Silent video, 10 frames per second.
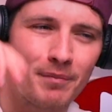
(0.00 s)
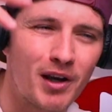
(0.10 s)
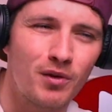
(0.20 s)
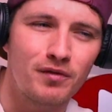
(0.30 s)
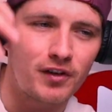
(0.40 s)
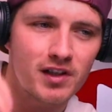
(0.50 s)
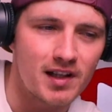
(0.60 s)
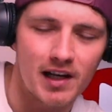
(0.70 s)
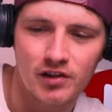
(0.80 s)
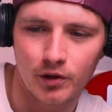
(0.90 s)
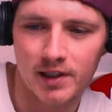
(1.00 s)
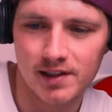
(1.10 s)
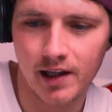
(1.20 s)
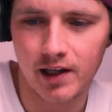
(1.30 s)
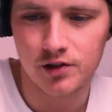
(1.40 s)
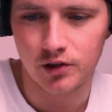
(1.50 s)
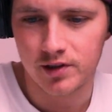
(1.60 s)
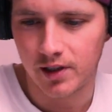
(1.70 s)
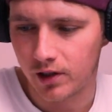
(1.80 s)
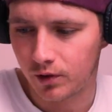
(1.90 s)
I've been going first the last 2 weeks. I think it's your
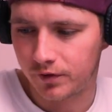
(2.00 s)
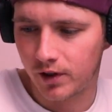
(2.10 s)
turn to go